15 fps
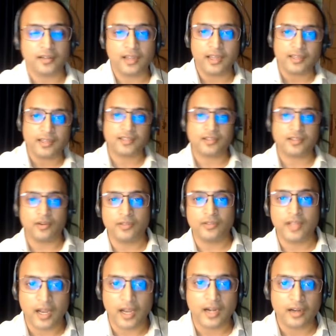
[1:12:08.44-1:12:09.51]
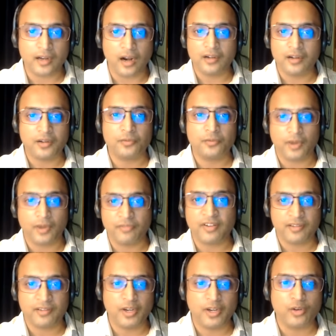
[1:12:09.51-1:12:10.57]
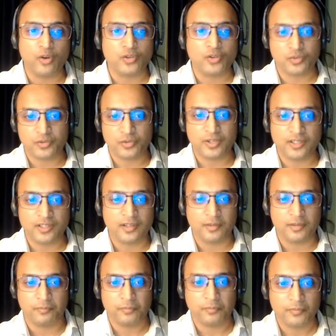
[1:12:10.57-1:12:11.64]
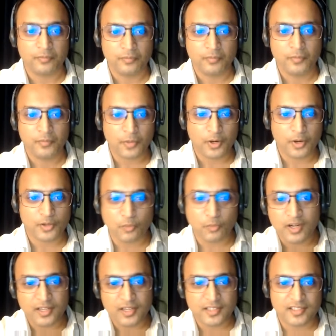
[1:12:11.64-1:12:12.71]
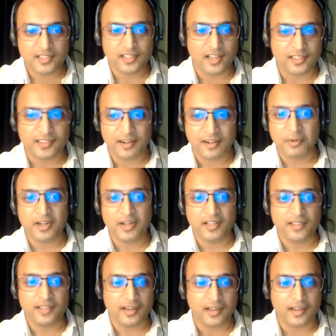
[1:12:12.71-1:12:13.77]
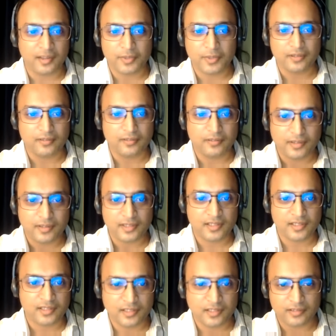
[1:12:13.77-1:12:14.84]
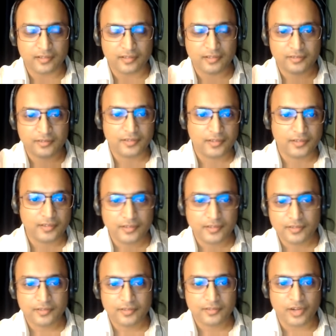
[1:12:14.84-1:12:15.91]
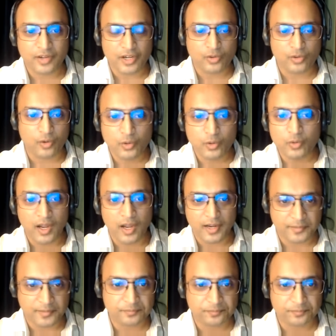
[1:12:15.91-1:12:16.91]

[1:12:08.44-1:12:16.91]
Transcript: case on that, aren't you effectively non-suiting the him? Because what is the other remedy then? I mean, isn't it a threshold too high?